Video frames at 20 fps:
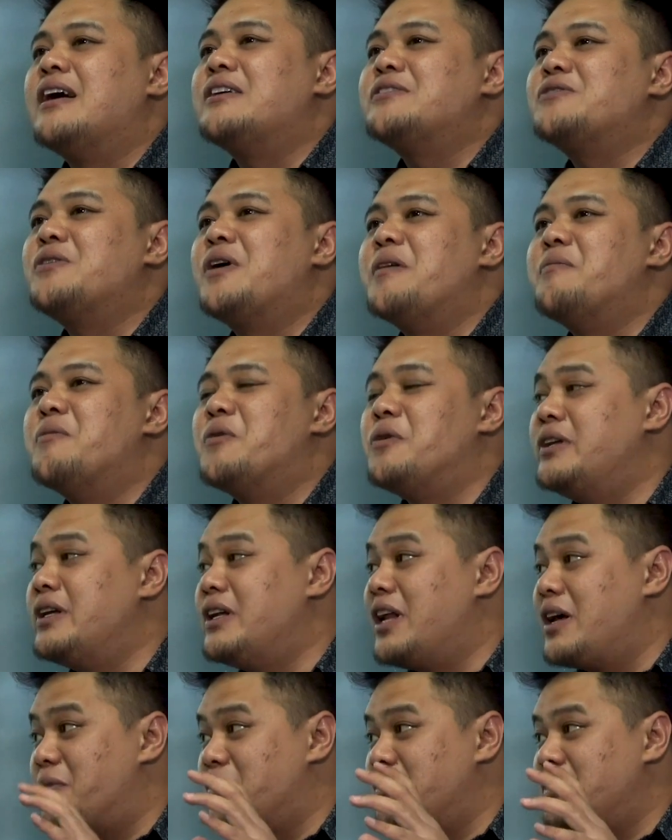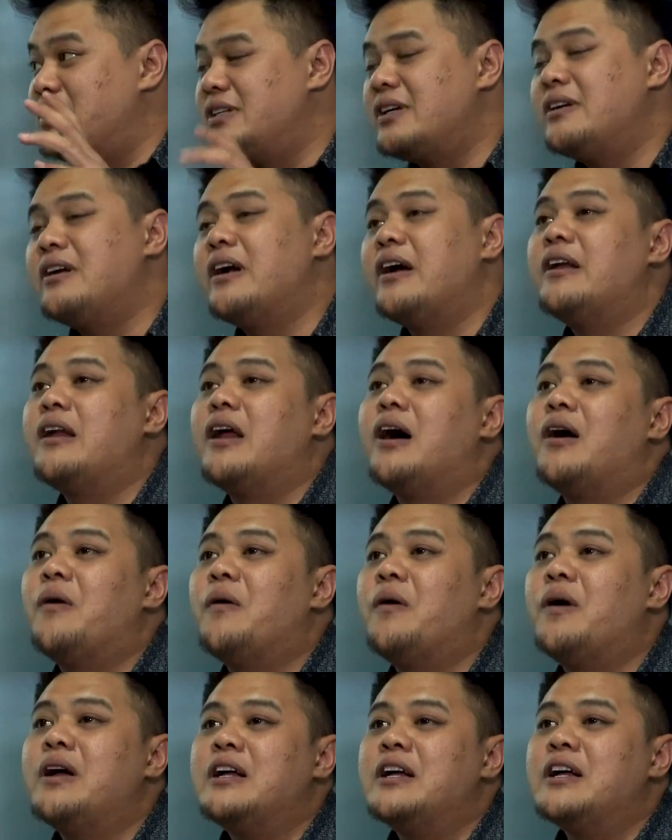So I'm holding that position right
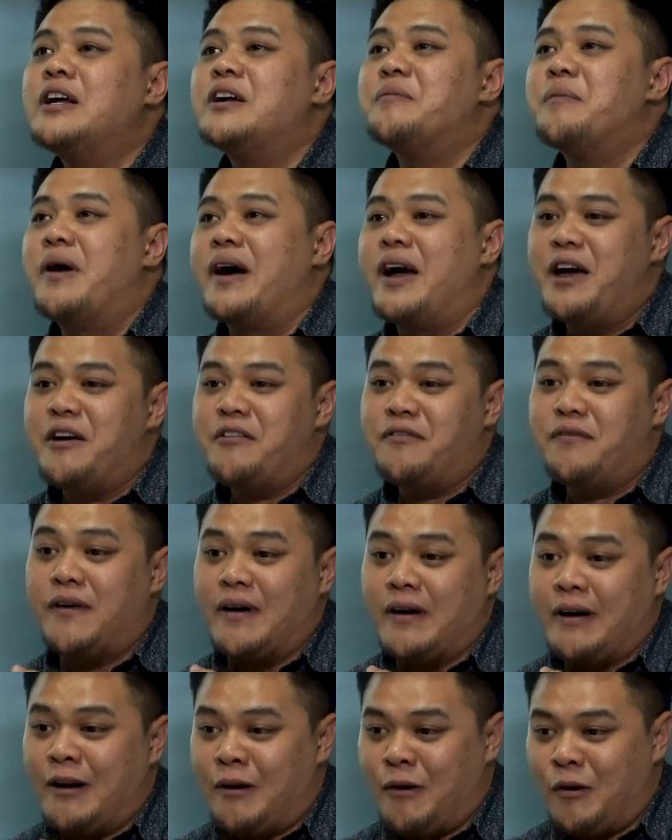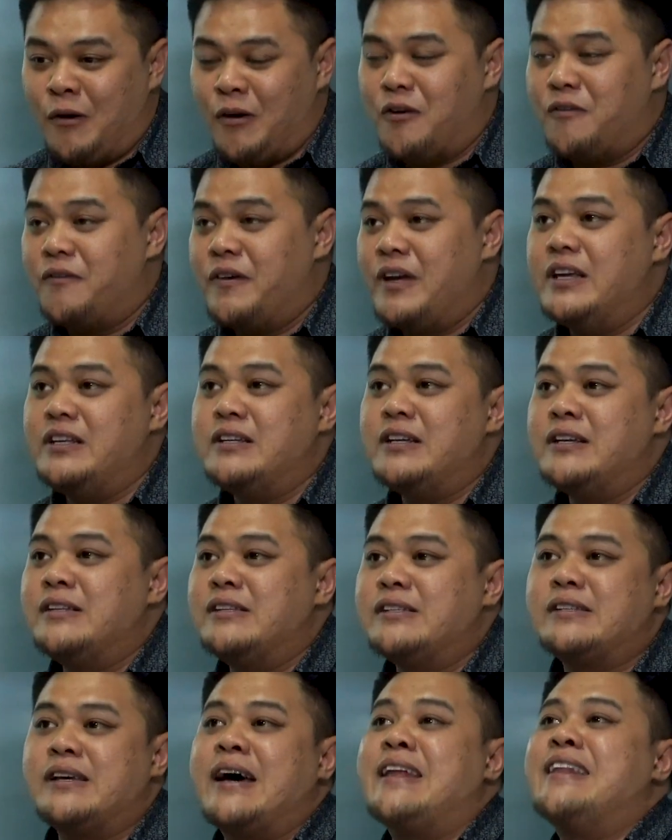now. But I have a lot of
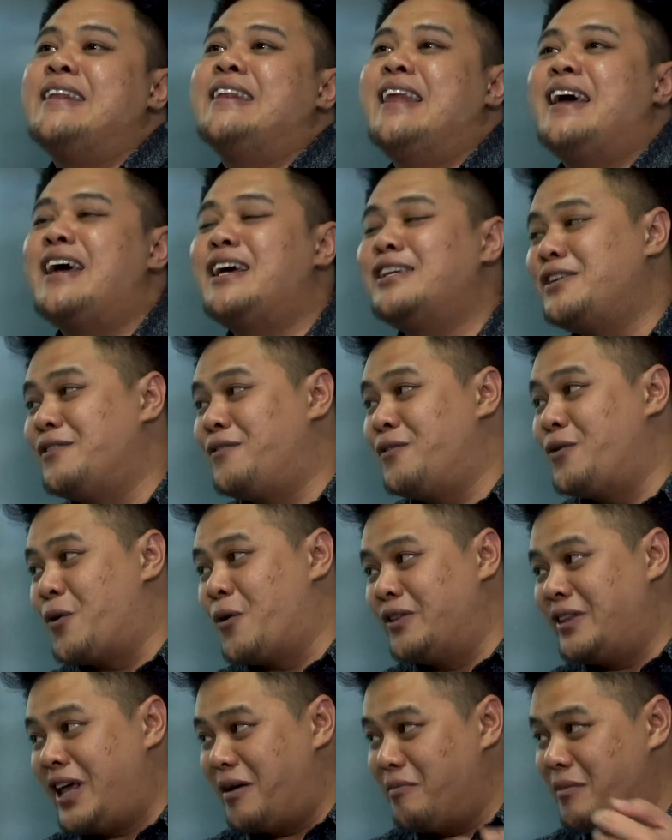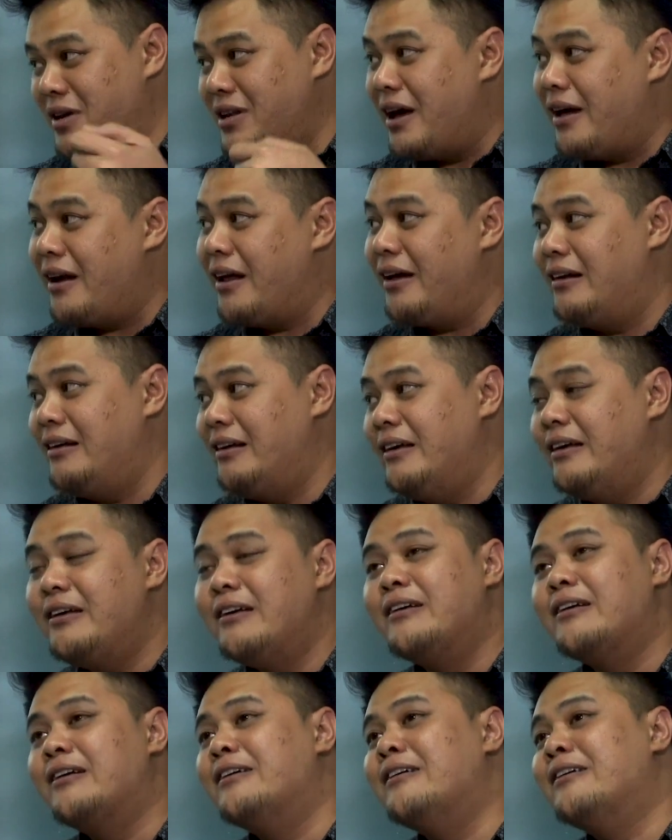agents. Unless if you contact me directly,
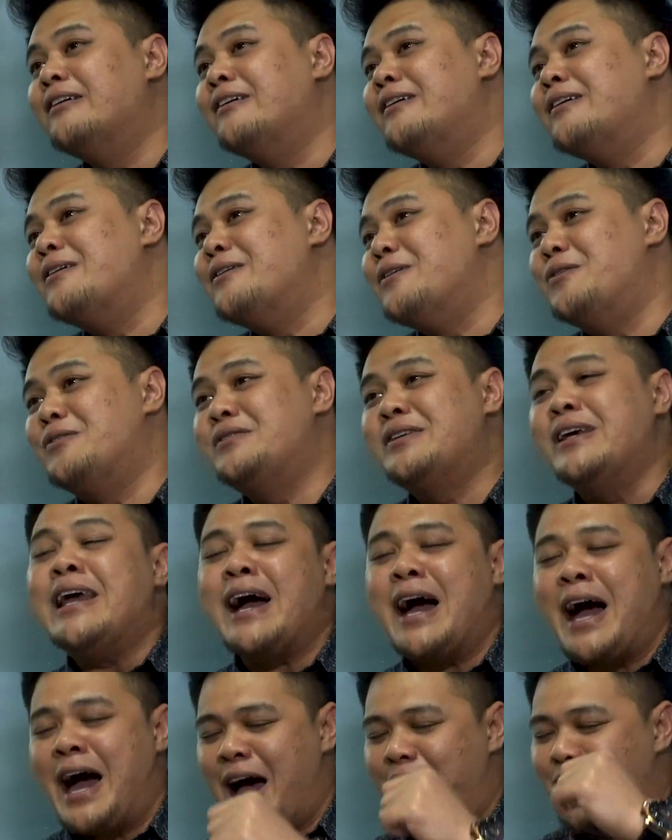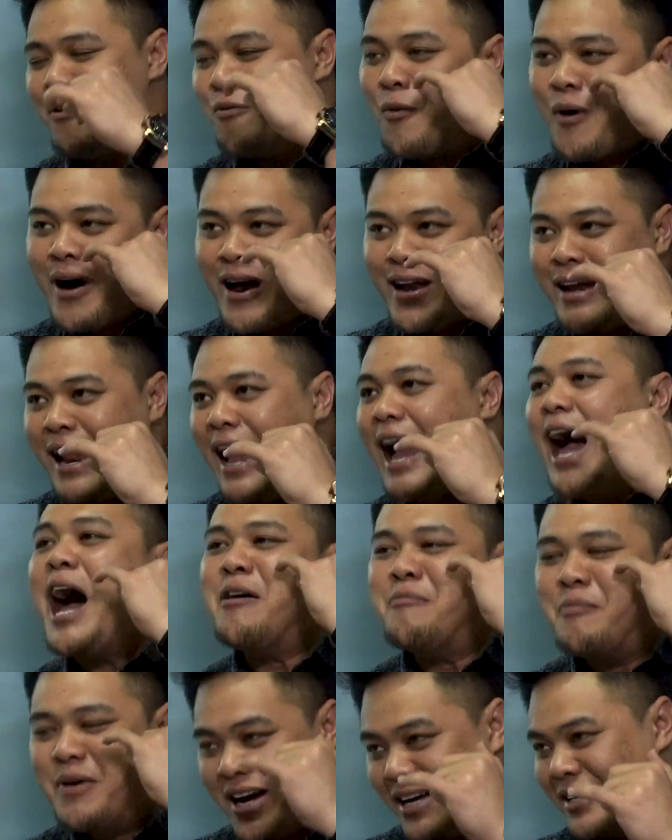you say, I want
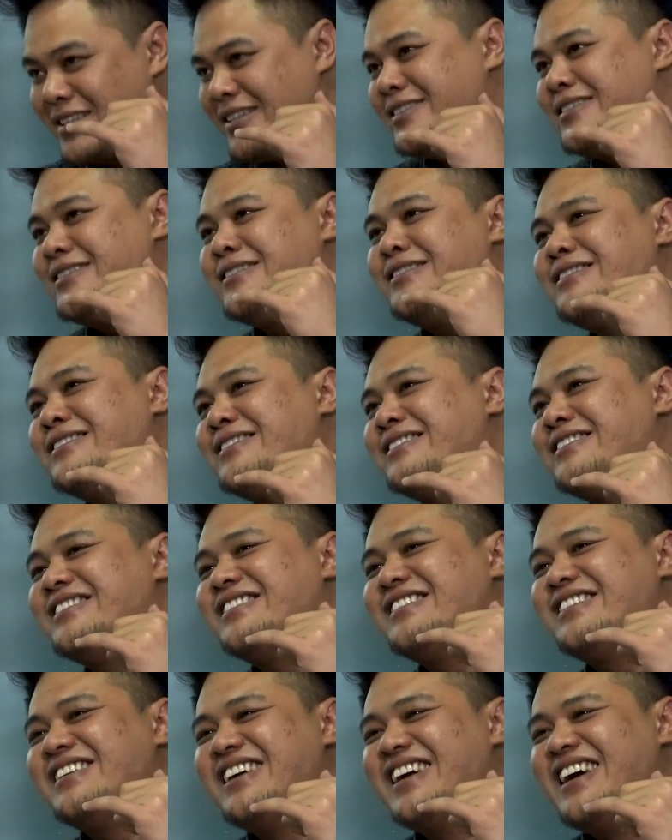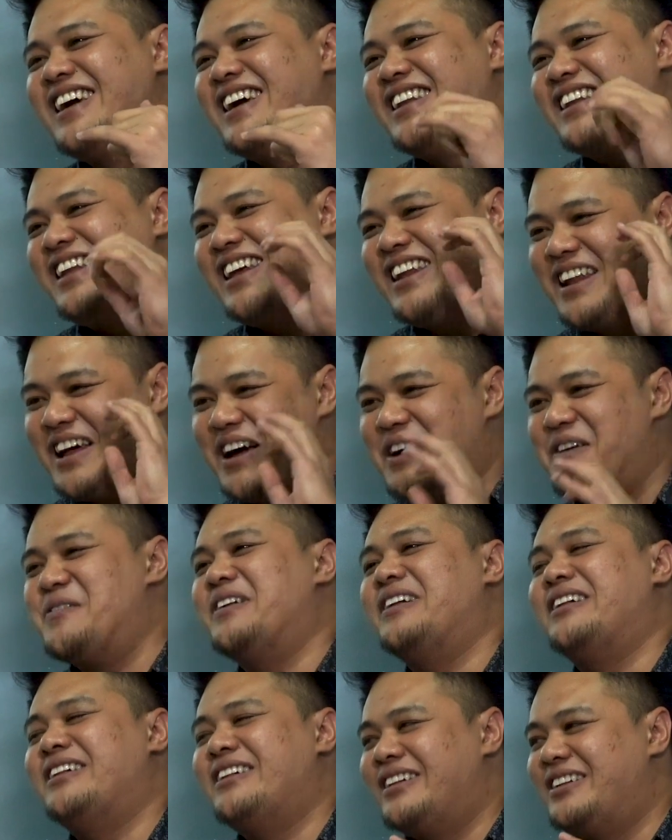Abbas, then I
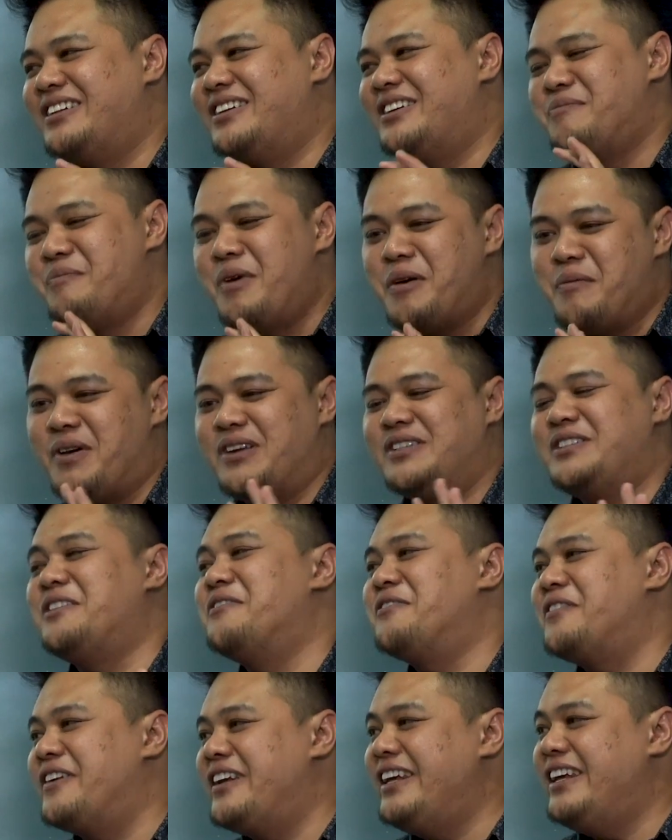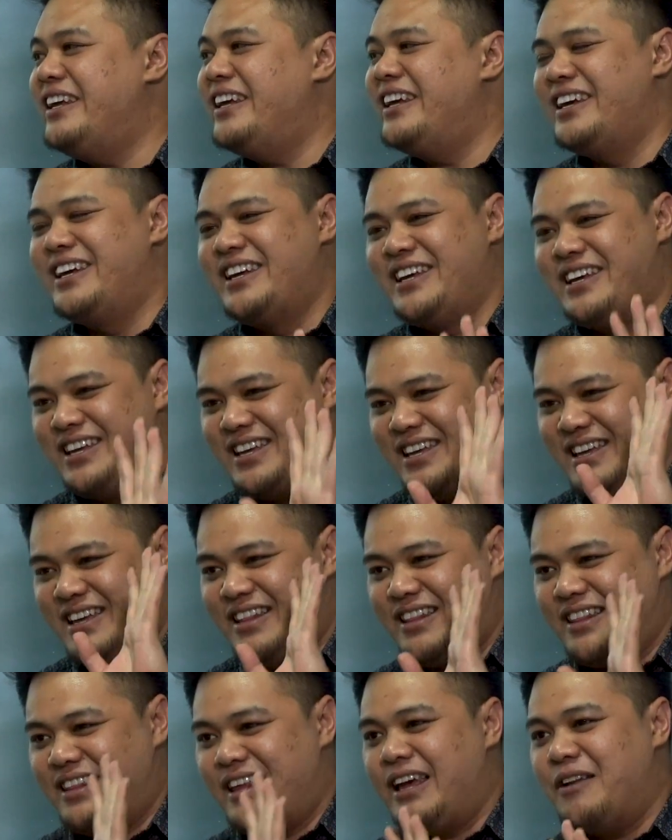will make myself free.
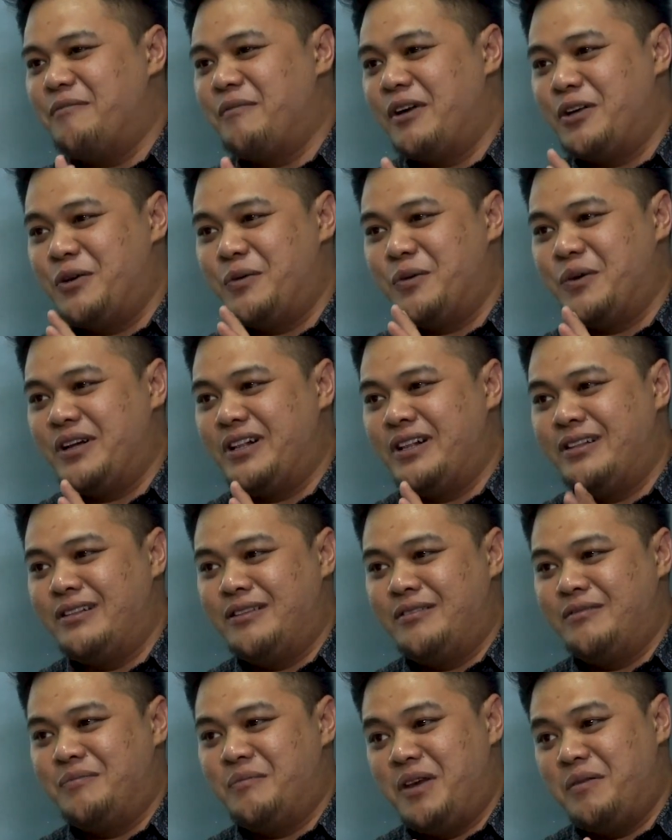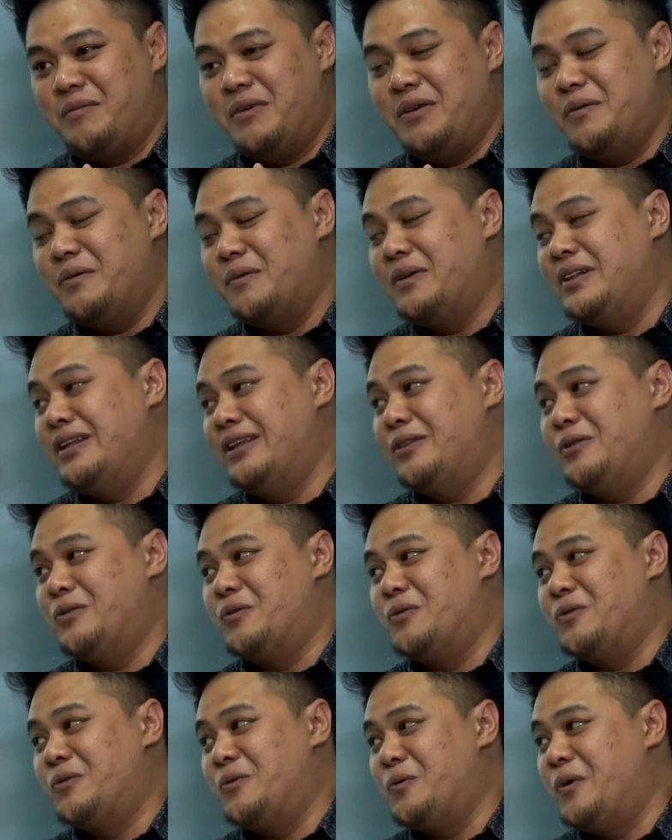And then, but you will need to
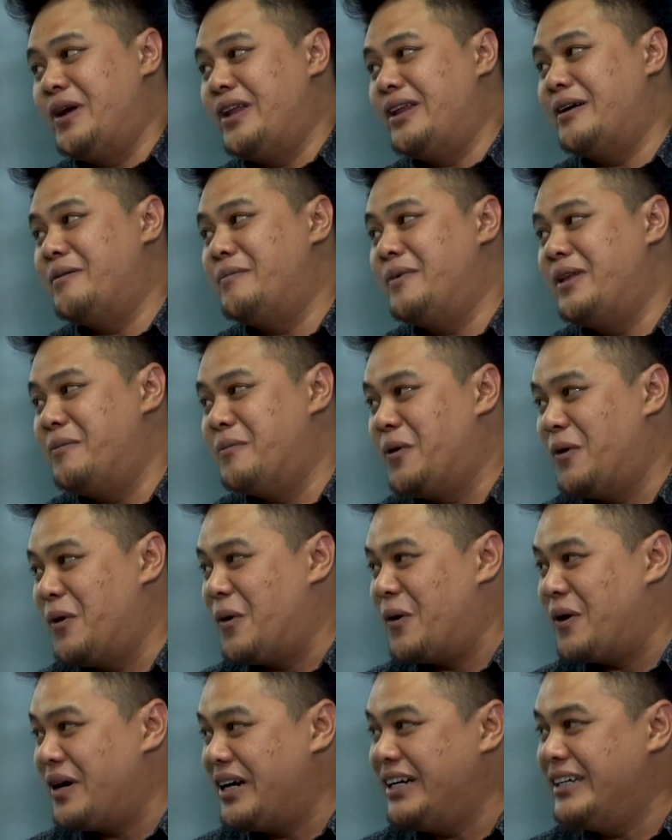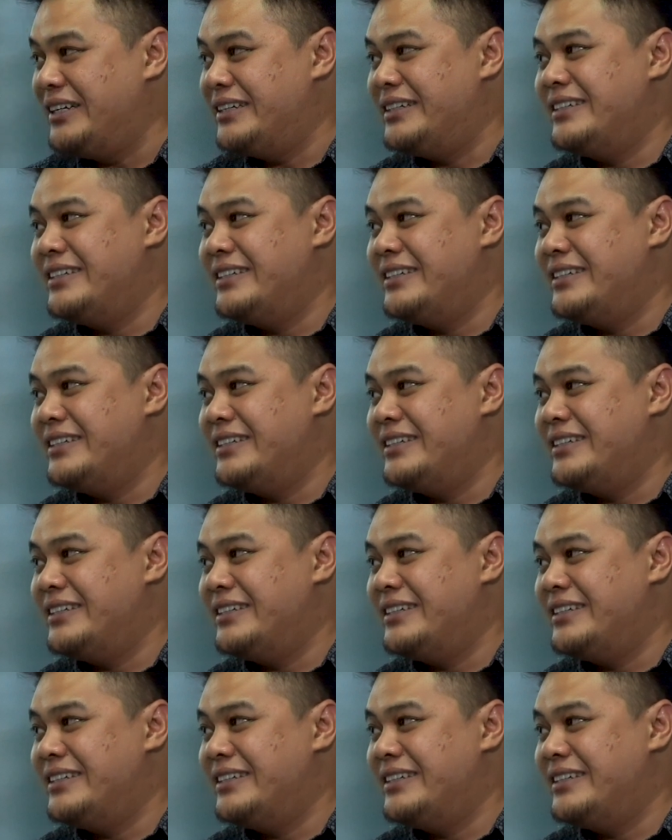wait a bit more longer